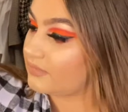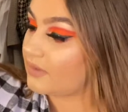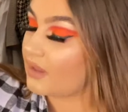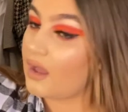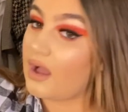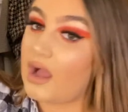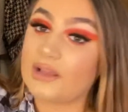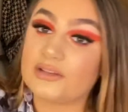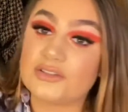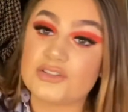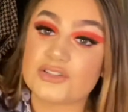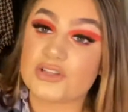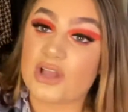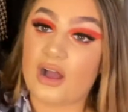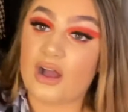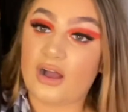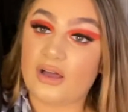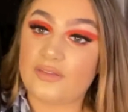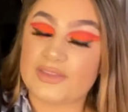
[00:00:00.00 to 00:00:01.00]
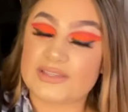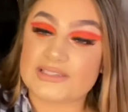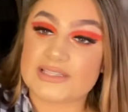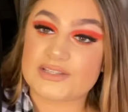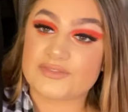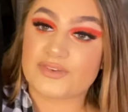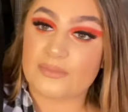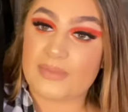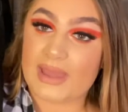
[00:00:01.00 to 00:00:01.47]
I just can't. This
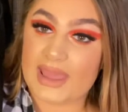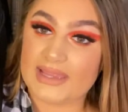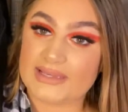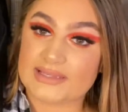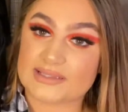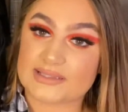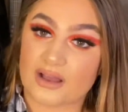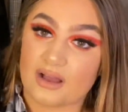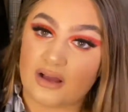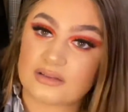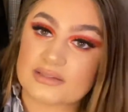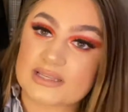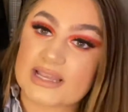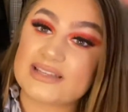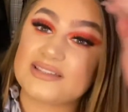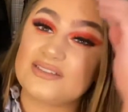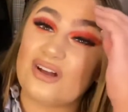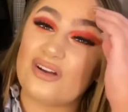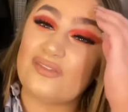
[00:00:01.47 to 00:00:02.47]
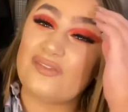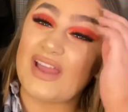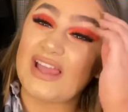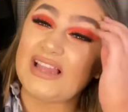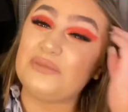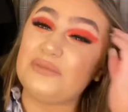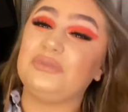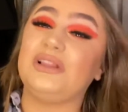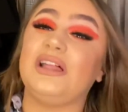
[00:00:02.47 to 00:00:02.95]
is from ASOS. It's not
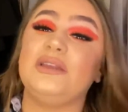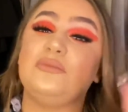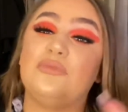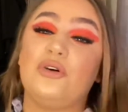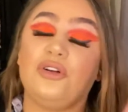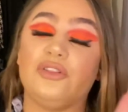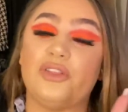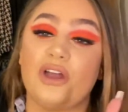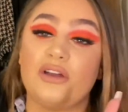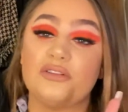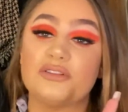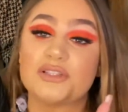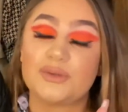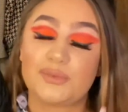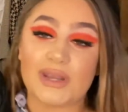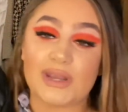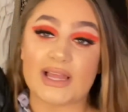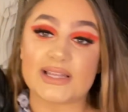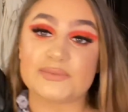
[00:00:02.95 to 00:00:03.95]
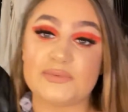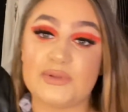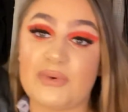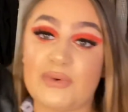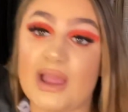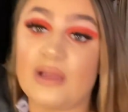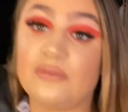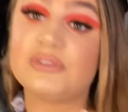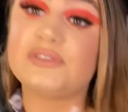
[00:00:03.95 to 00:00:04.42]
available anymore though. Someone asked me
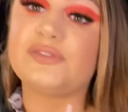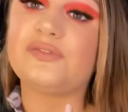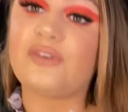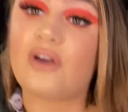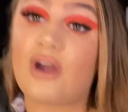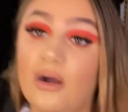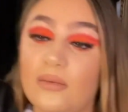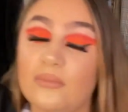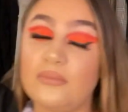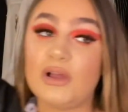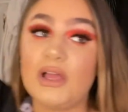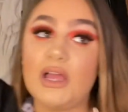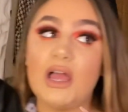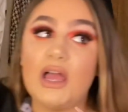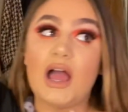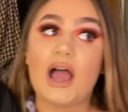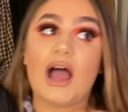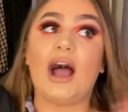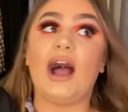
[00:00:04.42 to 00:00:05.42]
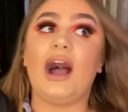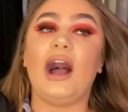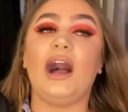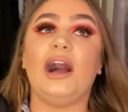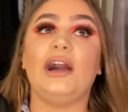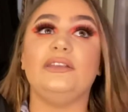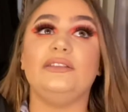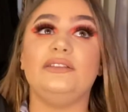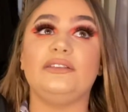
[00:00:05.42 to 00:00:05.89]
where it was from,
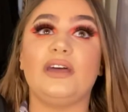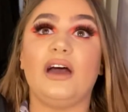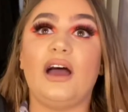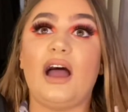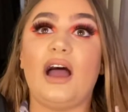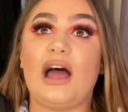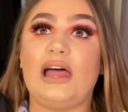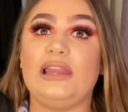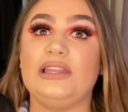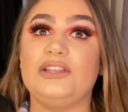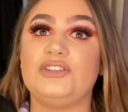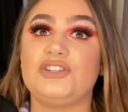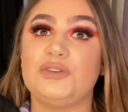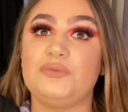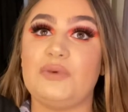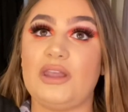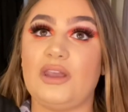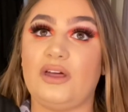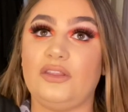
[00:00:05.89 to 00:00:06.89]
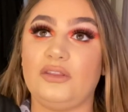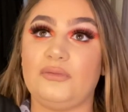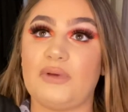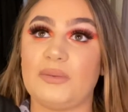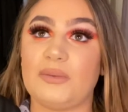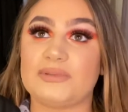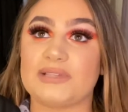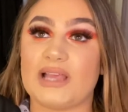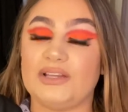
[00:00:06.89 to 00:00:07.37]
and I literally went on the
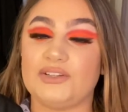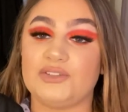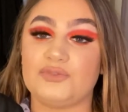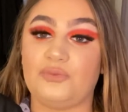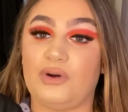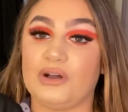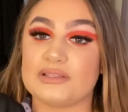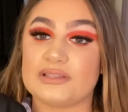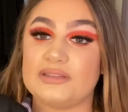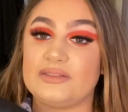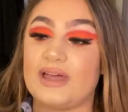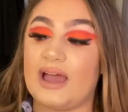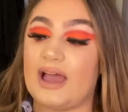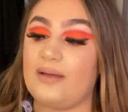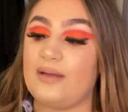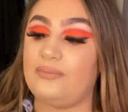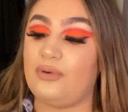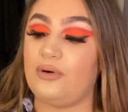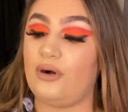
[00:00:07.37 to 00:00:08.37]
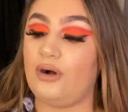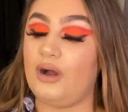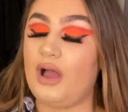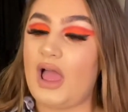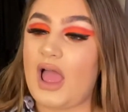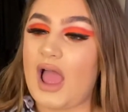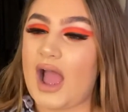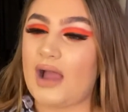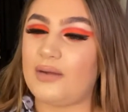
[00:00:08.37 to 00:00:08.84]
website, it just wasn't there. But
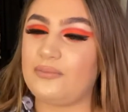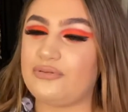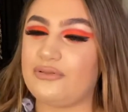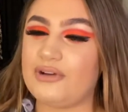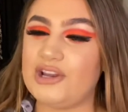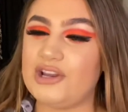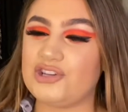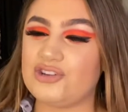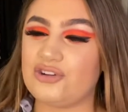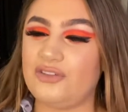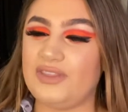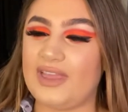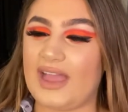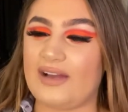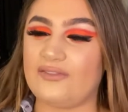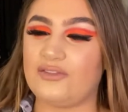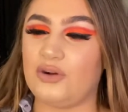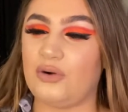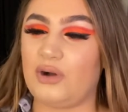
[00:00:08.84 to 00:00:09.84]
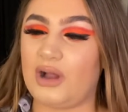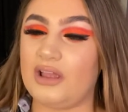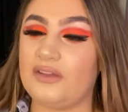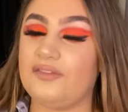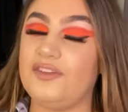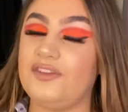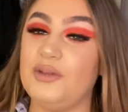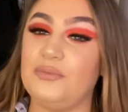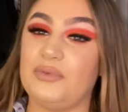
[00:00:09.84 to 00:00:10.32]
I'm pretty sure they have quite a
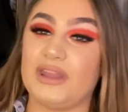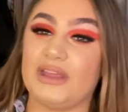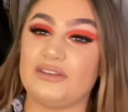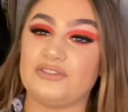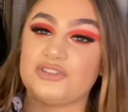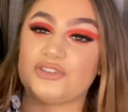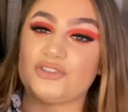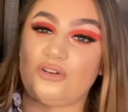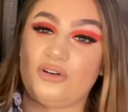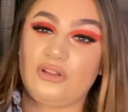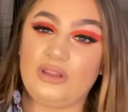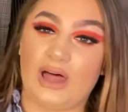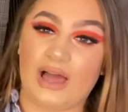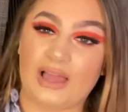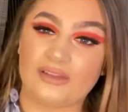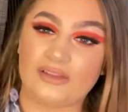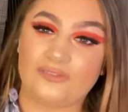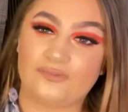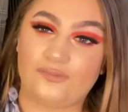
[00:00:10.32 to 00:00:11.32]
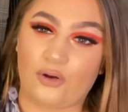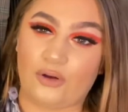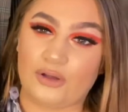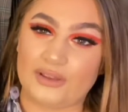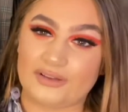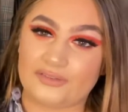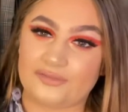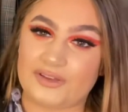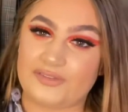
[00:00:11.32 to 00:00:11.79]
few, but they're just all like
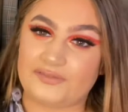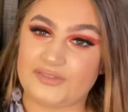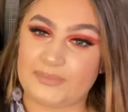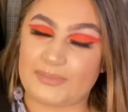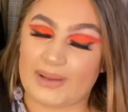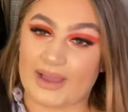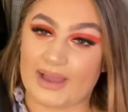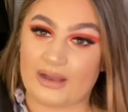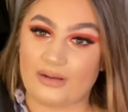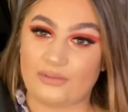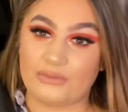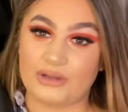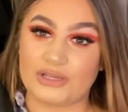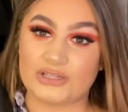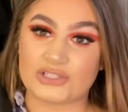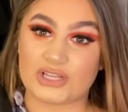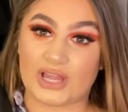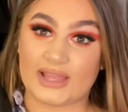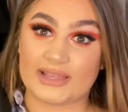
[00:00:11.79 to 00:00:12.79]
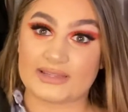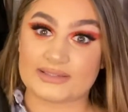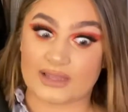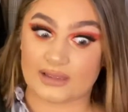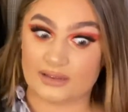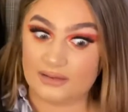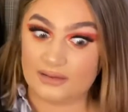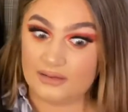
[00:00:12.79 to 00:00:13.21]
forty or fifty pounds, which like is like,